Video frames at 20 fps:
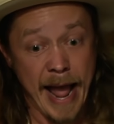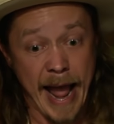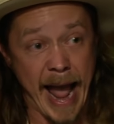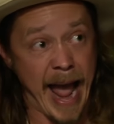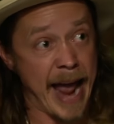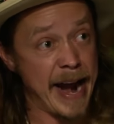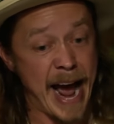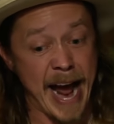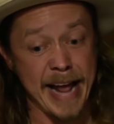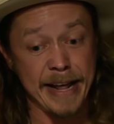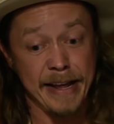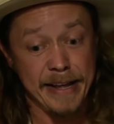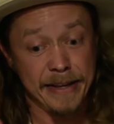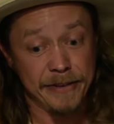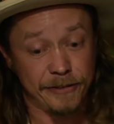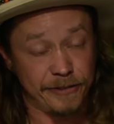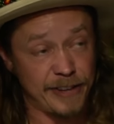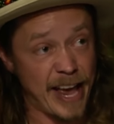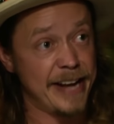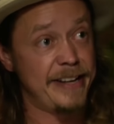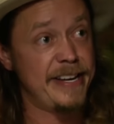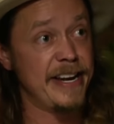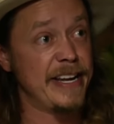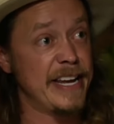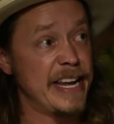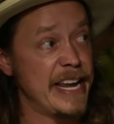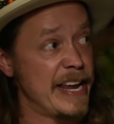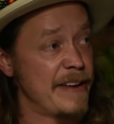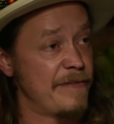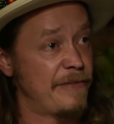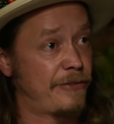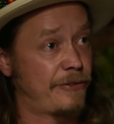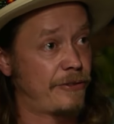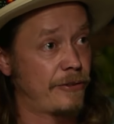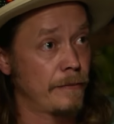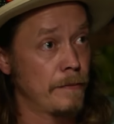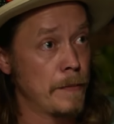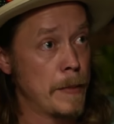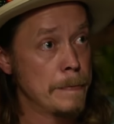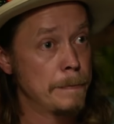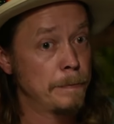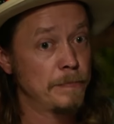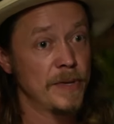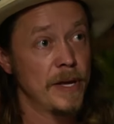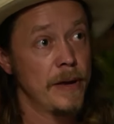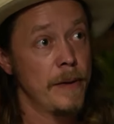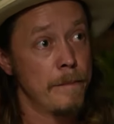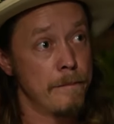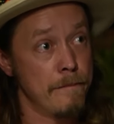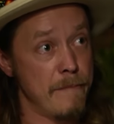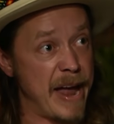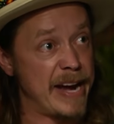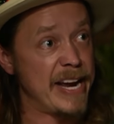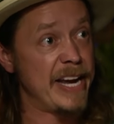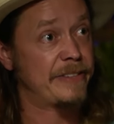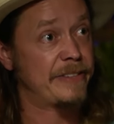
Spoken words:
And I said to Yves many